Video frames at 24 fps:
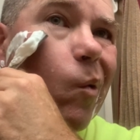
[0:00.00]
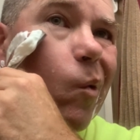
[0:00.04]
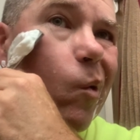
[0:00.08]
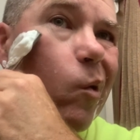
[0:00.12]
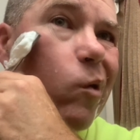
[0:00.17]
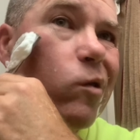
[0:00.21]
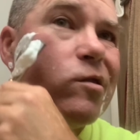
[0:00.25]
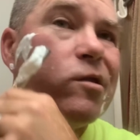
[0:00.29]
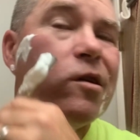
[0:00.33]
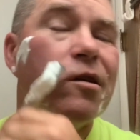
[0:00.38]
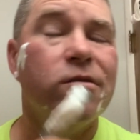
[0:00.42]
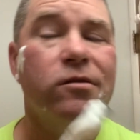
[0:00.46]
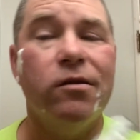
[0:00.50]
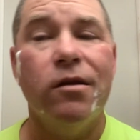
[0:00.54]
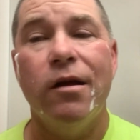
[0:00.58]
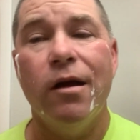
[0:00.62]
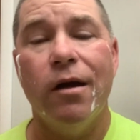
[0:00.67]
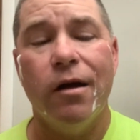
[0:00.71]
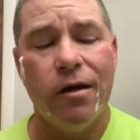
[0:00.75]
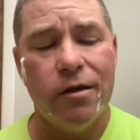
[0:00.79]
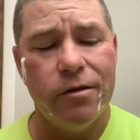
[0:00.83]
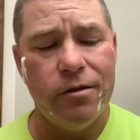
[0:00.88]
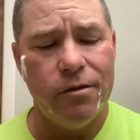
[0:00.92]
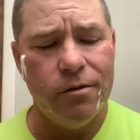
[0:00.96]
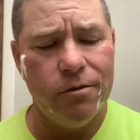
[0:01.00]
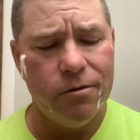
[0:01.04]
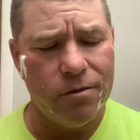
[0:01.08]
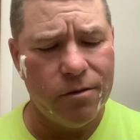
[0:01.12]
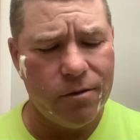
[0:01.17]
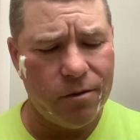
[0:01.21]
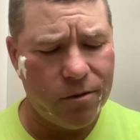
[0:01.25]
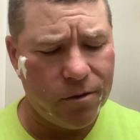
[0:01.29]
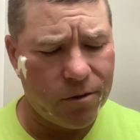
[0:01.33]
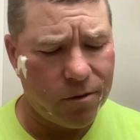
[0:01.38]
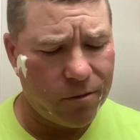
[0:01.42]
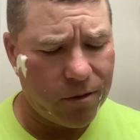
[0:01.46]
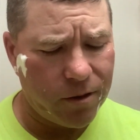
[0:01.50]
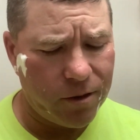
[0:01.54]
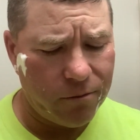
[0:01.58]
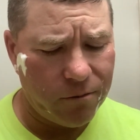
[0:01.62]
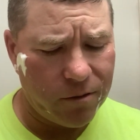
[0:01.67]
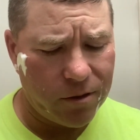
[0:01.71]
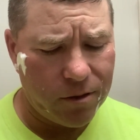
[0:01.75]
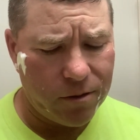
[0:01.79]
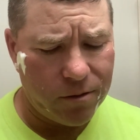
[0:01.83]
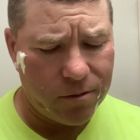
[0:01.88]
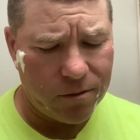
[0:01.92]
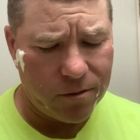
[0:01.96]
Says the guy using a straight
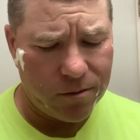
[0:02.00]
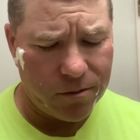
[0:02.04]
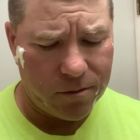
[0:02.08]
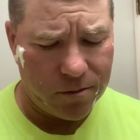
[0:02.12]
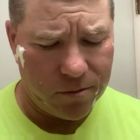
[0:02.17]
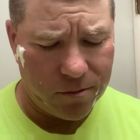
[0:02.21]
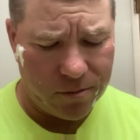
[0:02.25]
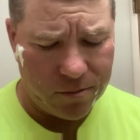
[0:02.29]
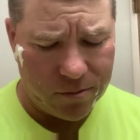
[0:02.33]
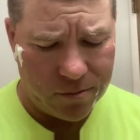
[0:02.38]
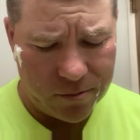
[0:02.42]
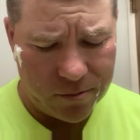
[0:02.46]
razor and